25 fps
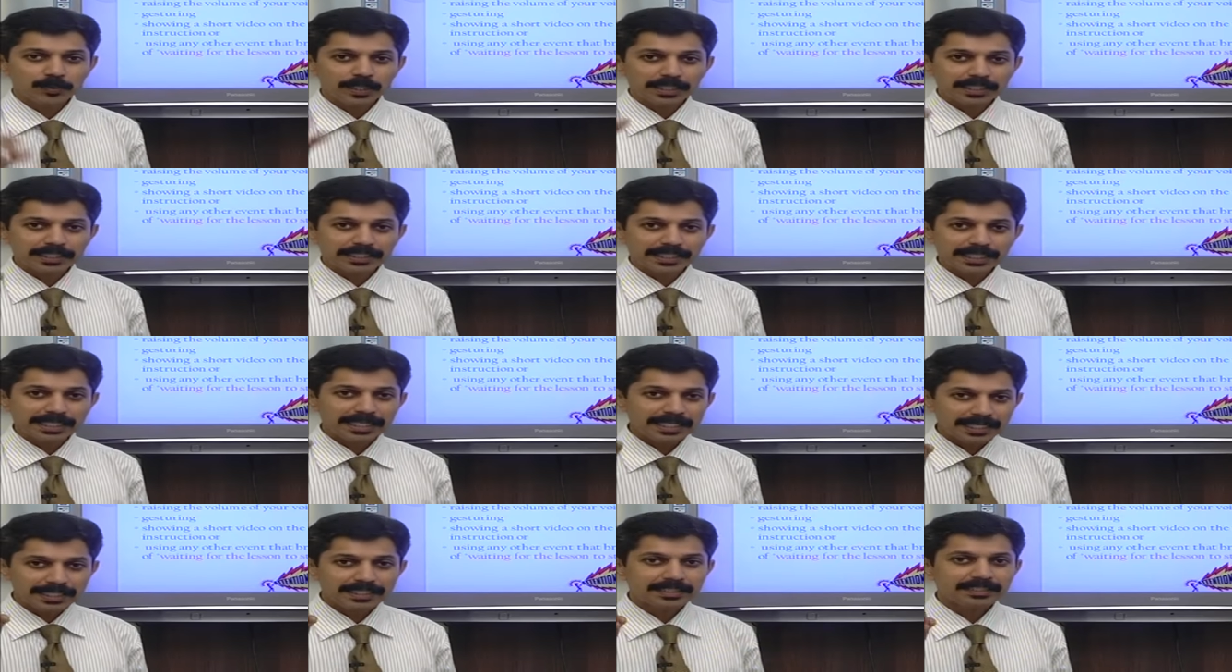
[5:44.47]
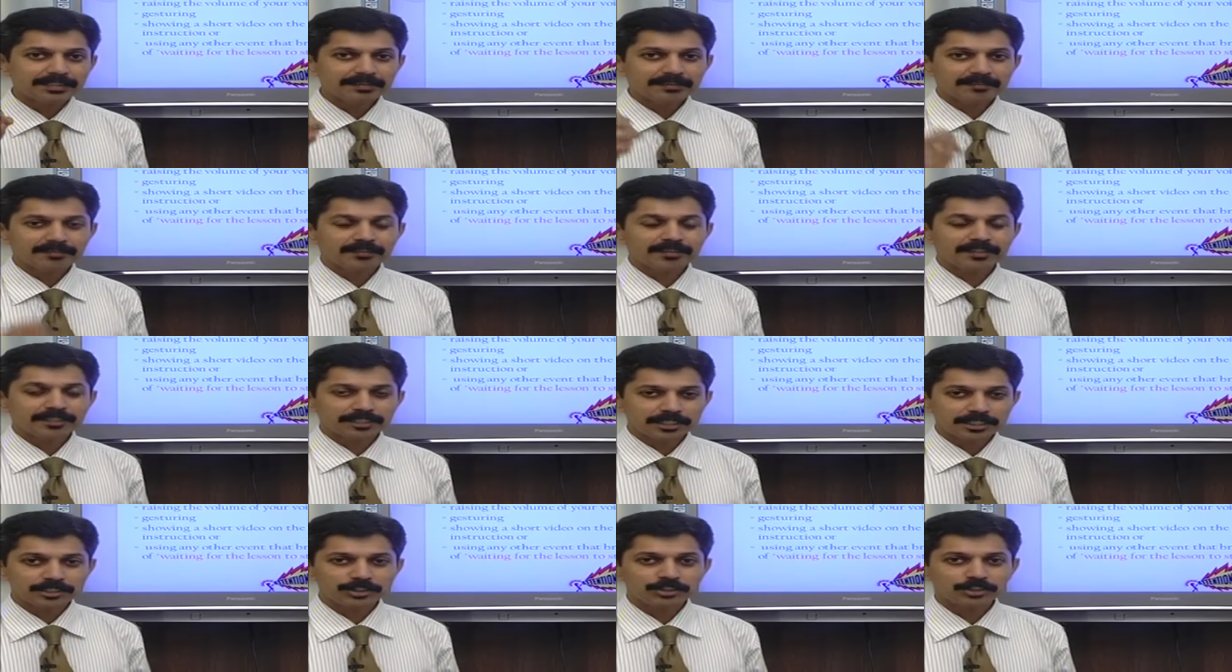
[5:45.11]
can gain their
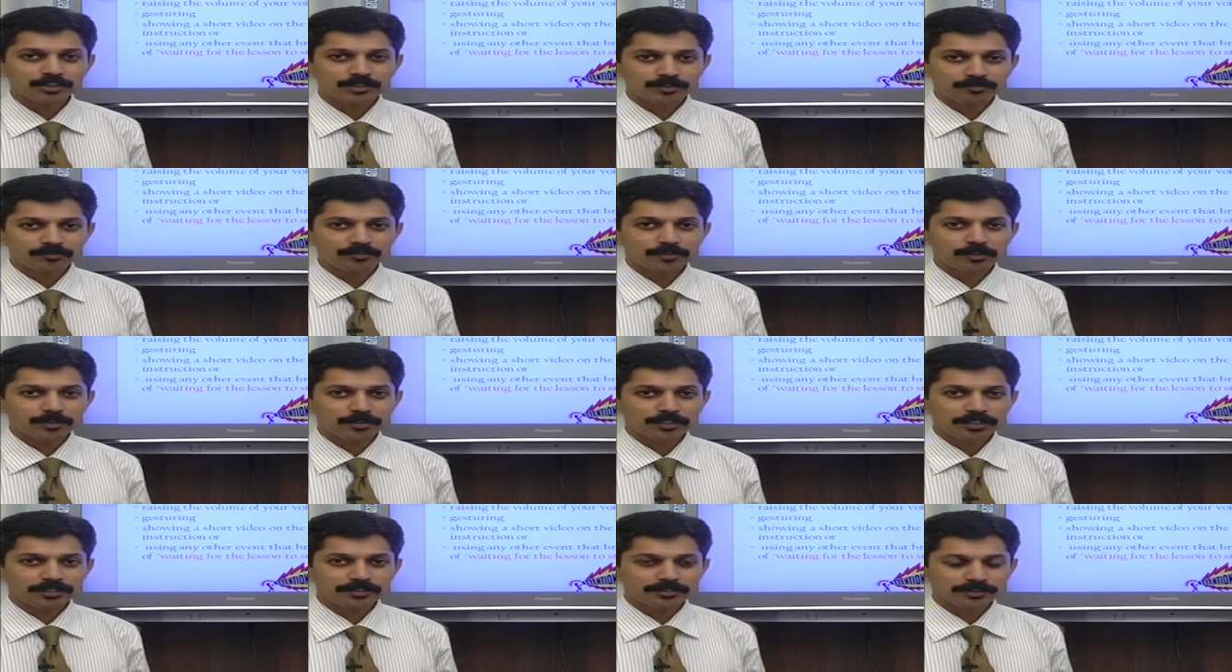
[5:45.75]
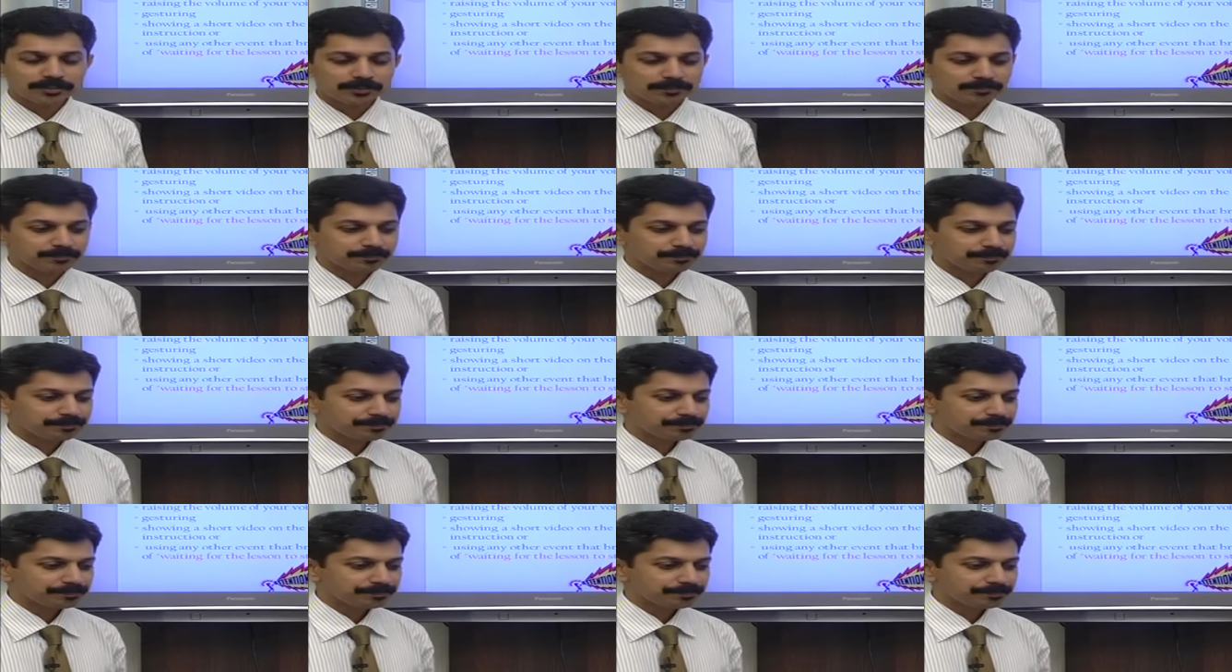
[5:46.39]
attention of the audience.